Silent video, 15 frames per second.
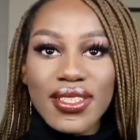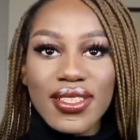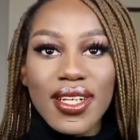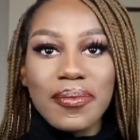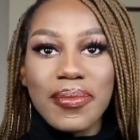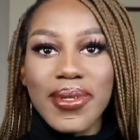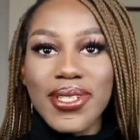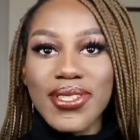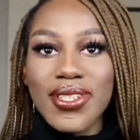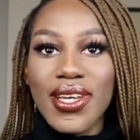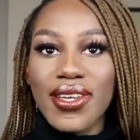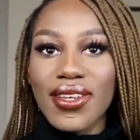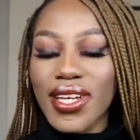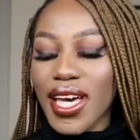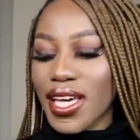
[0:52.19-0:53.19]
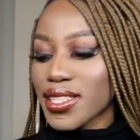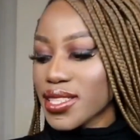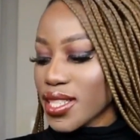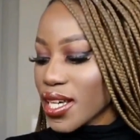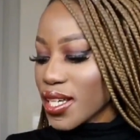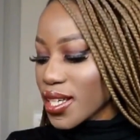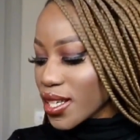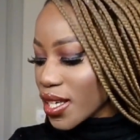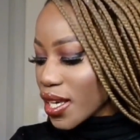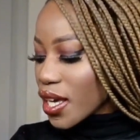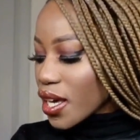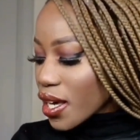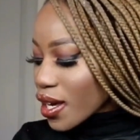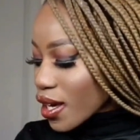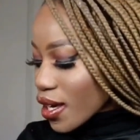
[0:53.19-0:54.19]
Start by showing you guys like
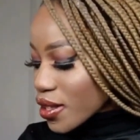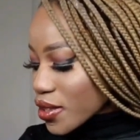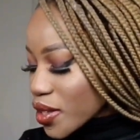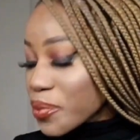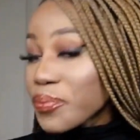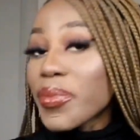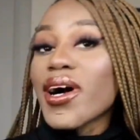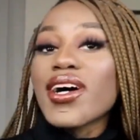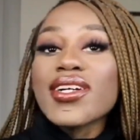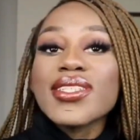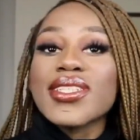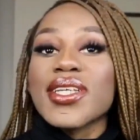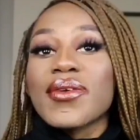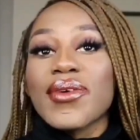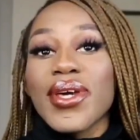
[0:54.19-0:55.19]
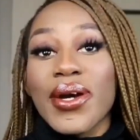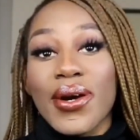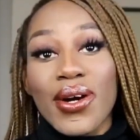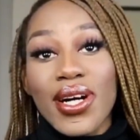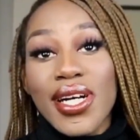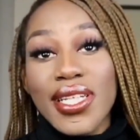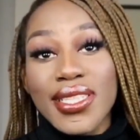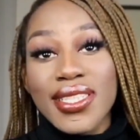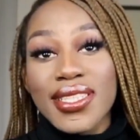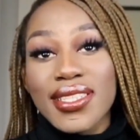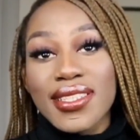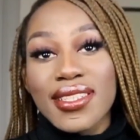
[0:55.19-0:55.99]
the box that we got.